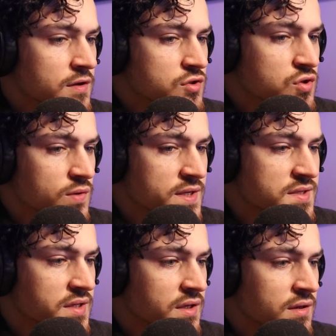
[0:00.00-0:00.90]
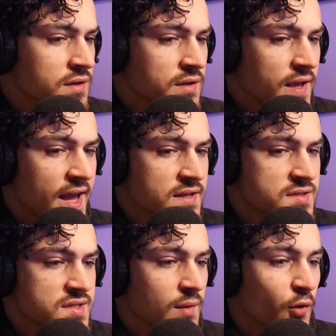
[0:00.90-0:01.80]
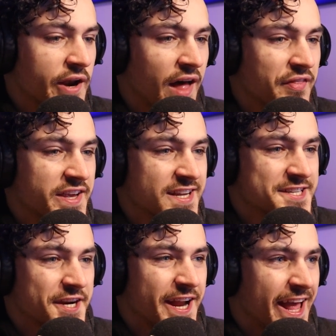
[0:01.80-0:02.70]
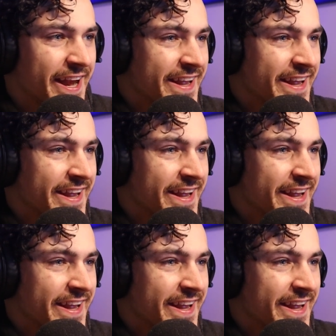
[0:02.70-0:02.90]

Trixie, and someone on the internet.